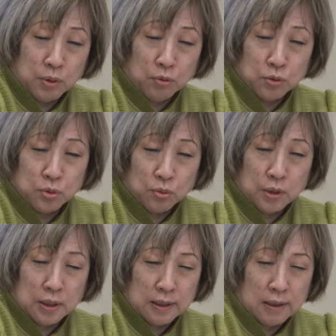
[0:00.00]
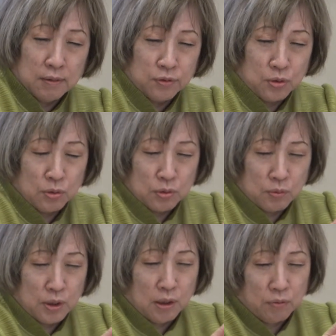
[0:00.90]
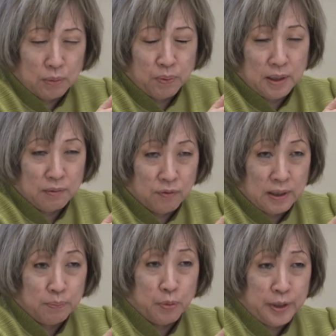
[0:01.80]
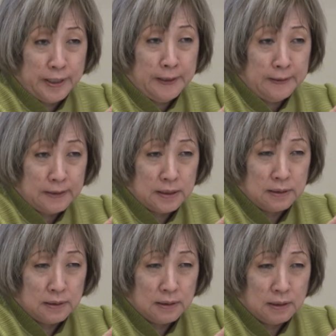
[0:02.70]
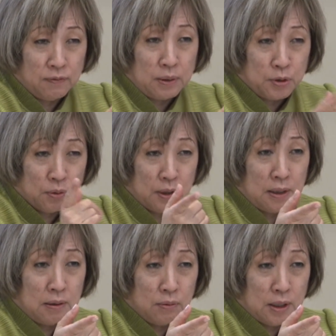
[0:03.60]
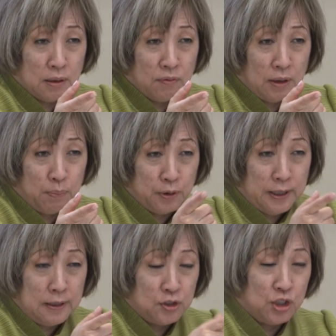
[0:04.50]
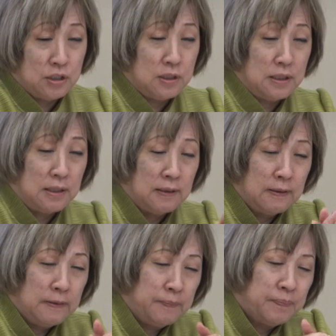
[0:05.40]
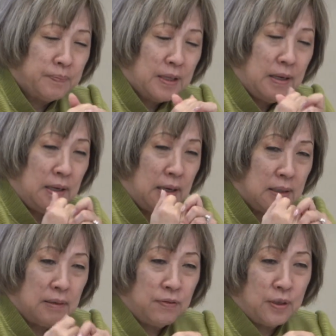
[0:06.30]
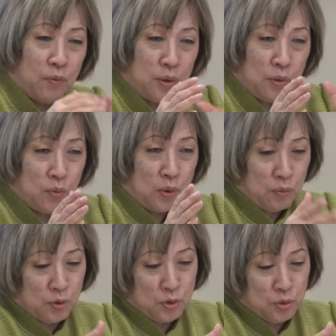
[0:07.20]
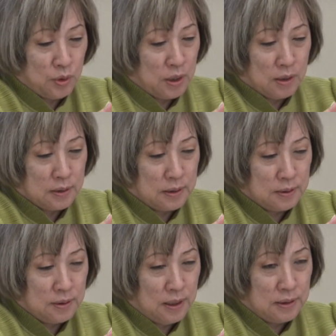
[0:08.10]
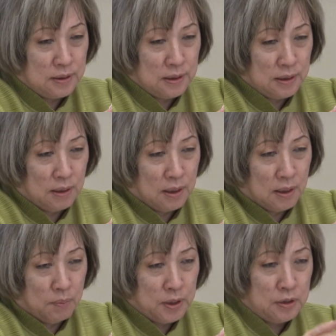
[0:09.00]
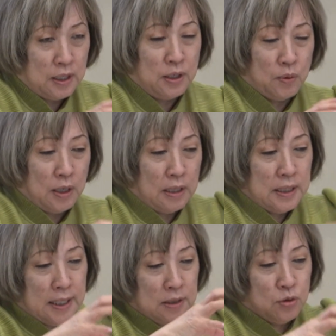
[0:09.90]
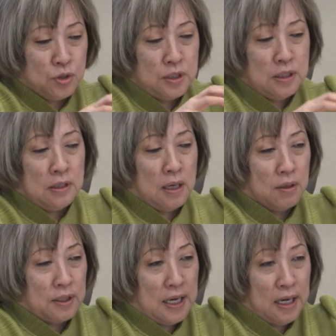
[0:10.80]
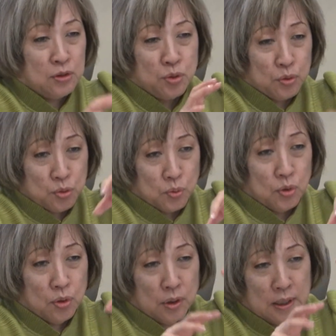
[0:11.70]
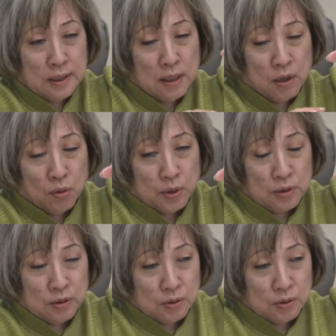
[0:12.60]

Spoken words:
were doing after the recovery plan 5.8, if I'm correct, Rick, 5.8 GET. And I forget what we were doing on the TAT. But anyway, I'd like to see how the actuals were and how